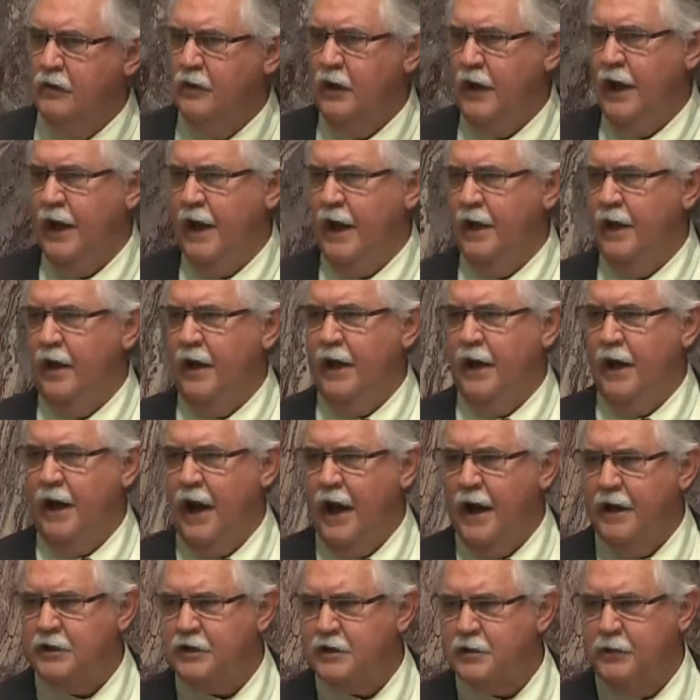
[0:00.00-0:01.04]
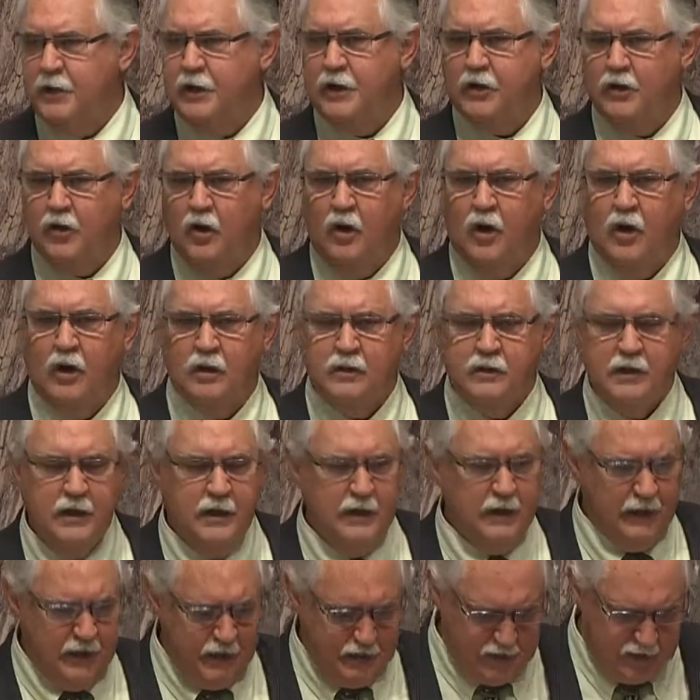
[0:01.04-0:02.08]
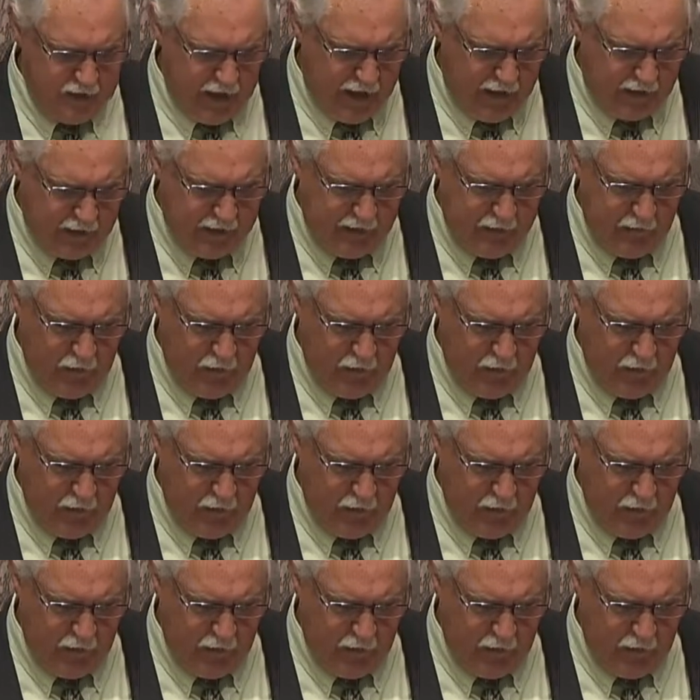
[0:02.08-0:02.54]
and it has to be called exactly